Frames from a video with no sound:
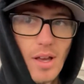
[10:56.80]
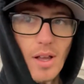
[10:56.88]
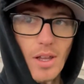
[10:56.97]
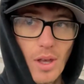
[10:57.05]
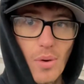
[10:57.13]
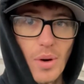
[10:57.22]

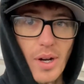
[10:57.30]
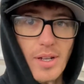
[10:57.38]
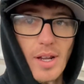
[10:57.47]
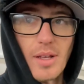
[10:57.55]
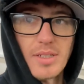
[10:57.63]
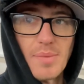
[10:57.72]
lower
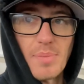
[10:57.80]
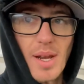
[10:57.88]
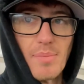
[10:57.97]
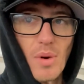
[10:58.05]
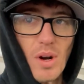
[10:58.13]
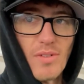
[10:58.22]
it, tip it
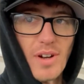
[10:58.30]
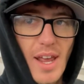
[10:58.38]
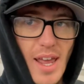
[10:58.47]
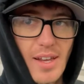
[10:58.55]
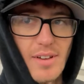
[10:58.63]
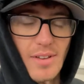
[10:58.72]
at more of an
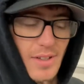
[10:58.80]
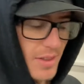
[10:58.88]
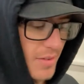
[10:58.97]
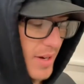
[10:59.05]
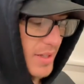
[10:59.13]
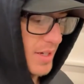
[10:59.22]
angle in
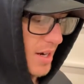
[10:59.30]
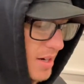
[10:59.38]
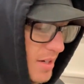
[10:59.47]
the red car.